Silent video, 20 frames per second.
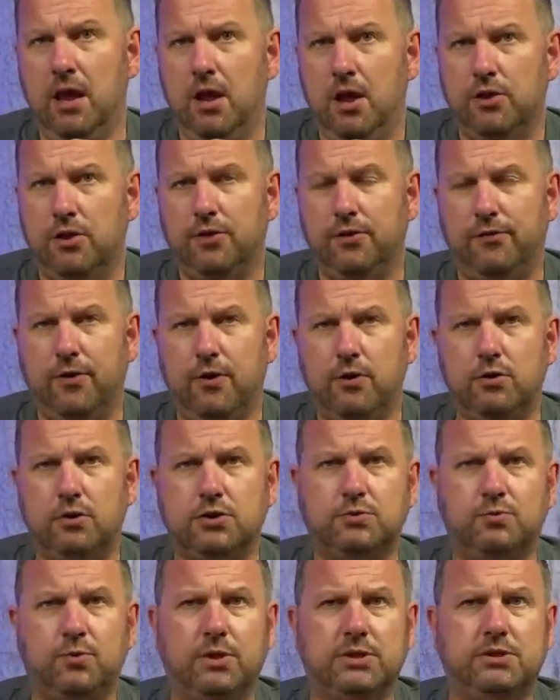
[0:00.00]
The
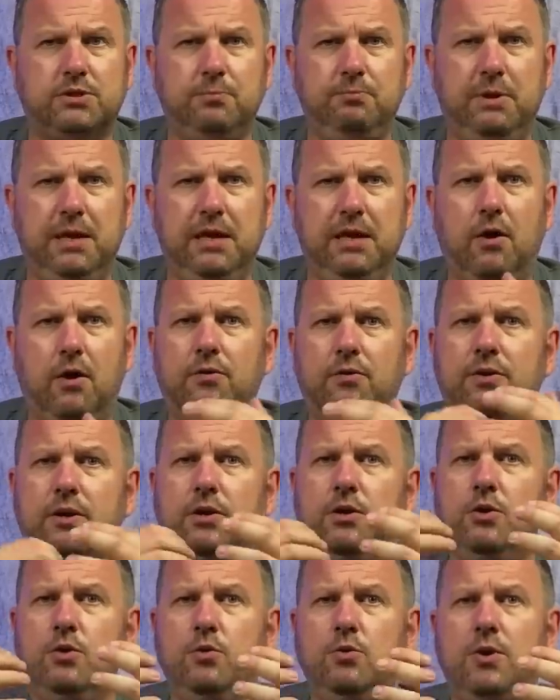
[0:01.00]
focus was to be on the
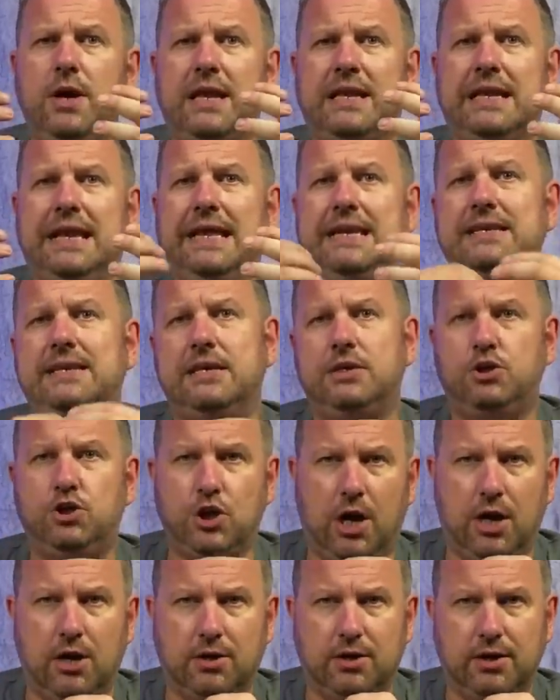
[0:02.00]
new Atlantic
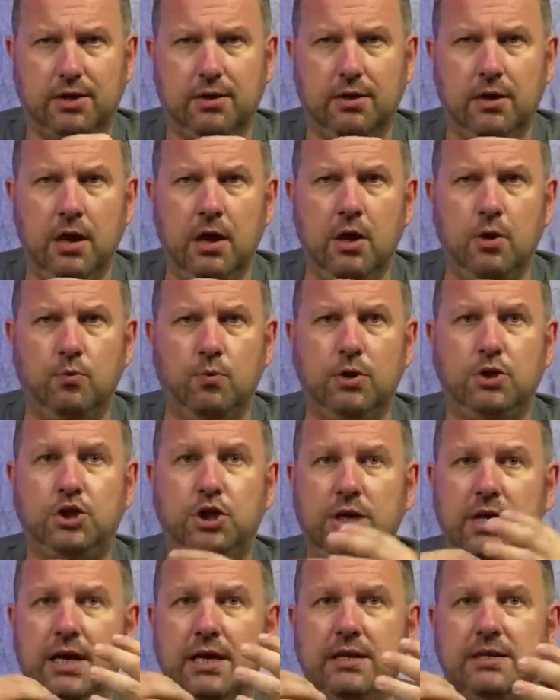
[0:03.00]
Charter, which
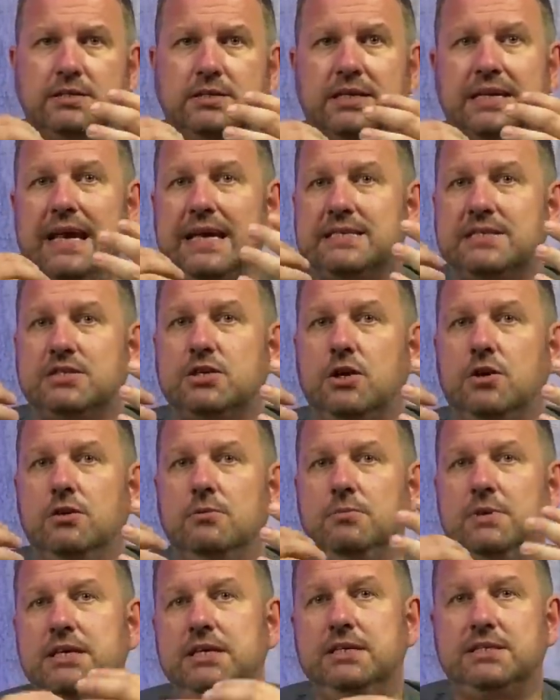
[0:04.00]
he and his guests
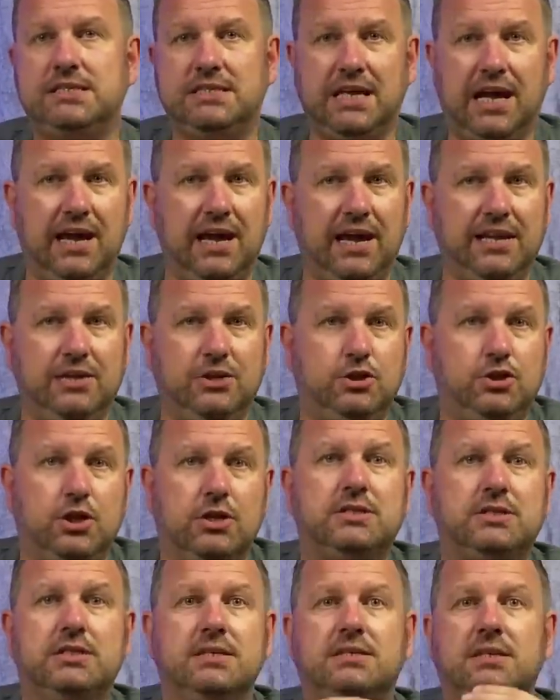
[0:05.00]
solemnly signed,
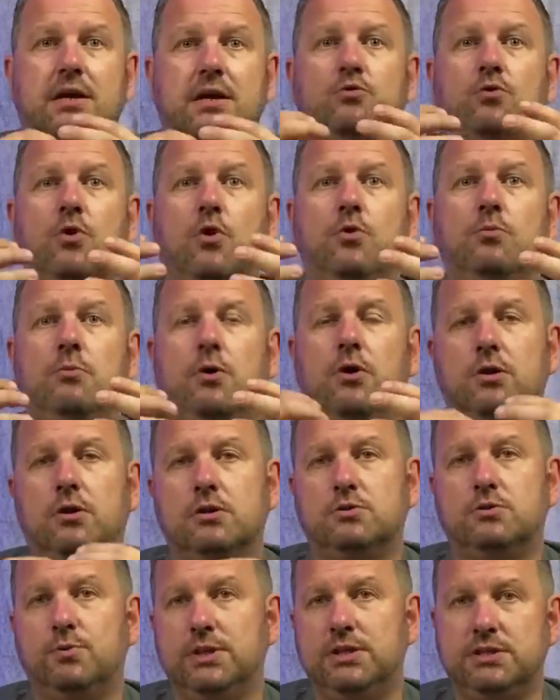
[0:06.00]
just as their role
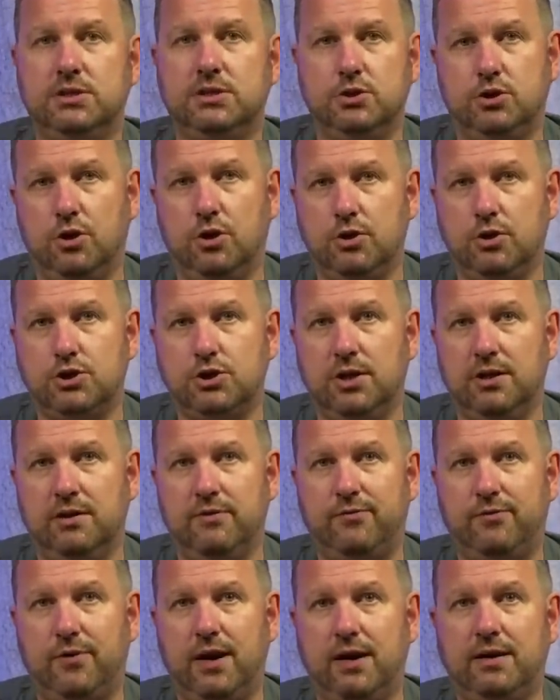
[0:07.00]
models Winston Churchill and
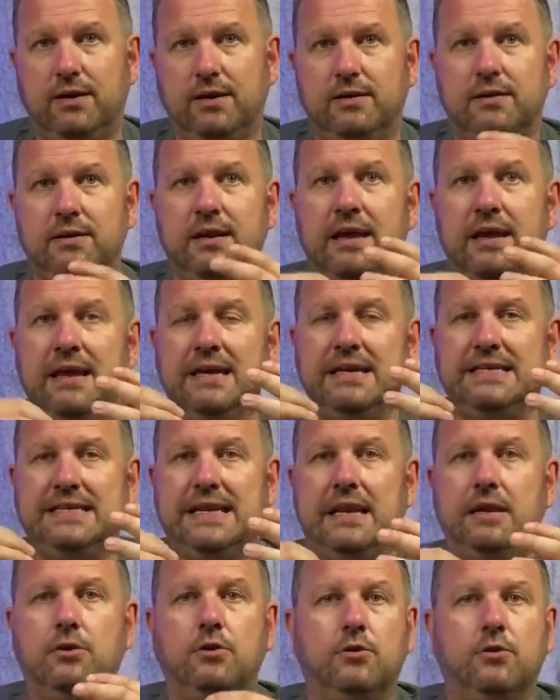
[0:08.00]
Franklin
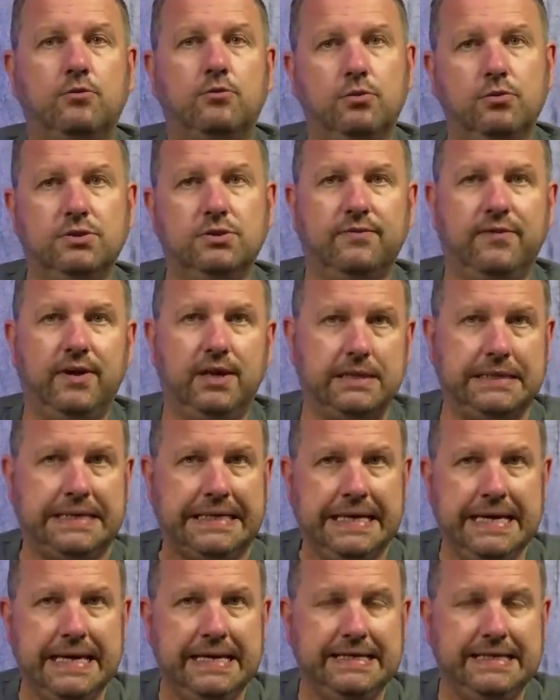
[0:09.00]
Delano Roosevelt
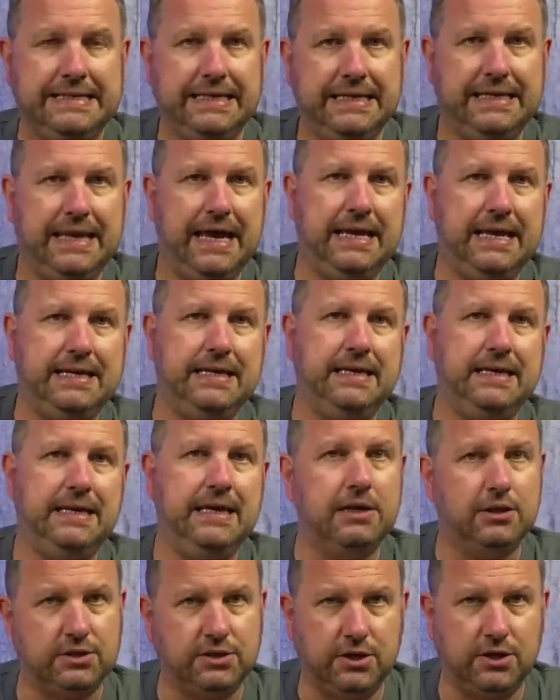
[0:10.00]
did 80
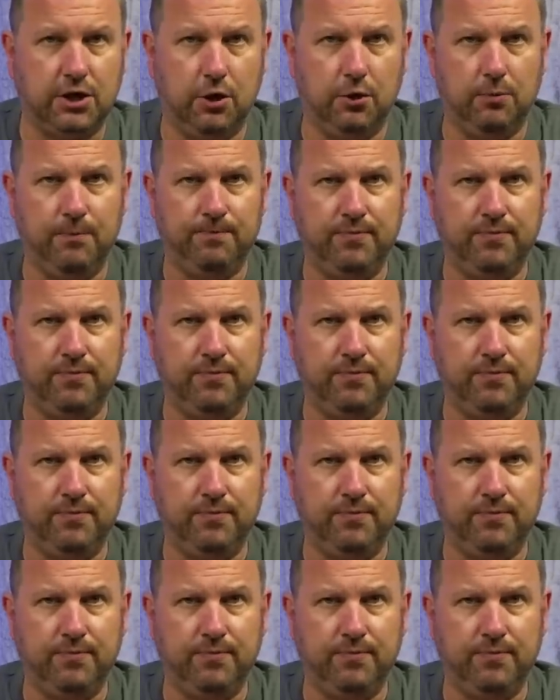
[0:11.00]
years ago.